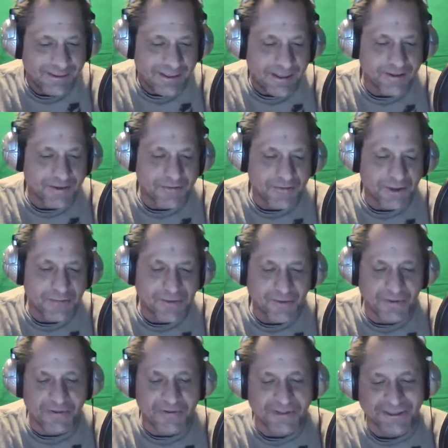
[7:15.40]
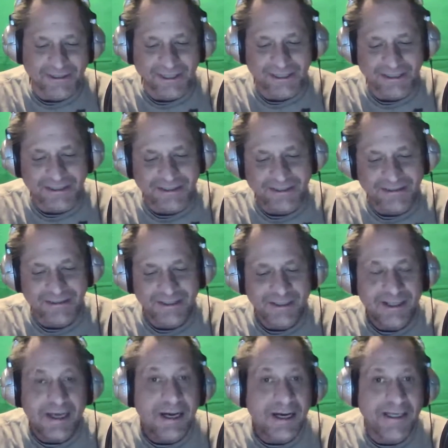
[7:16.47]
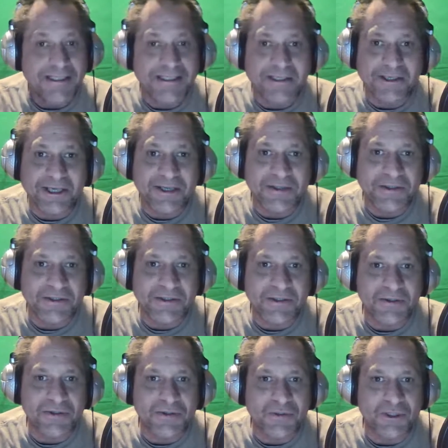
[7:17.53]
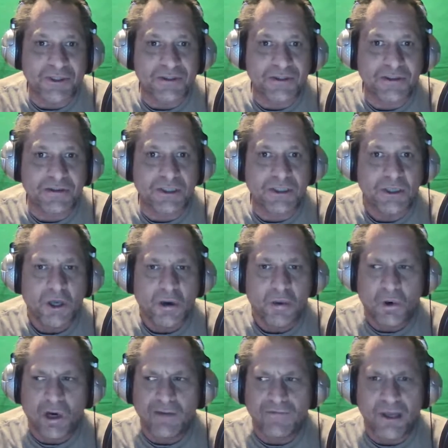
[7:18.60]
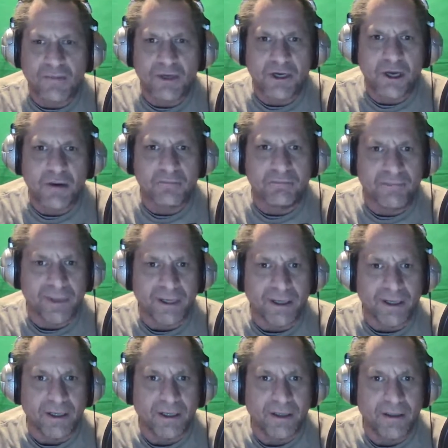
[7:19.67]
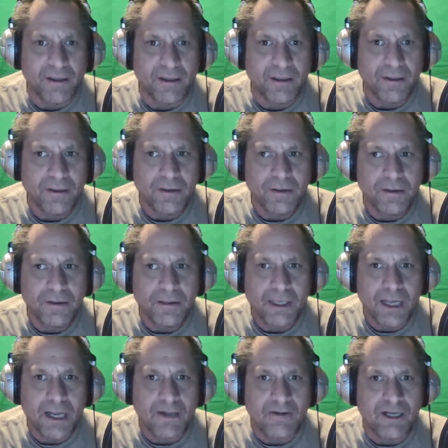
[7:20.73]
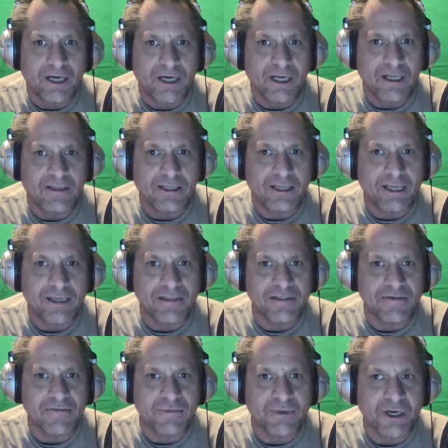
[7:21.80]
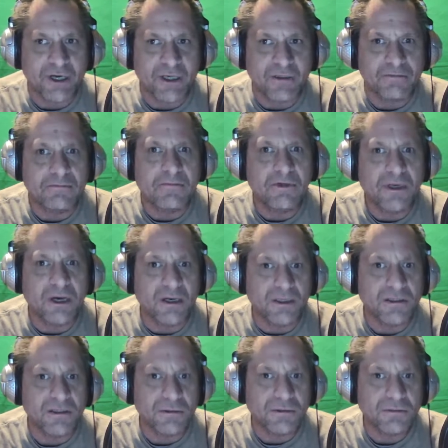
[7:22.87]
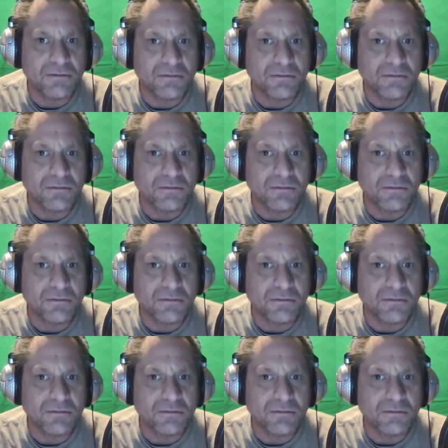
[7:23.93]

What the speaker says: I remember those days. I still get those little twinges, like, why them and not me? And then I get the answer from God, because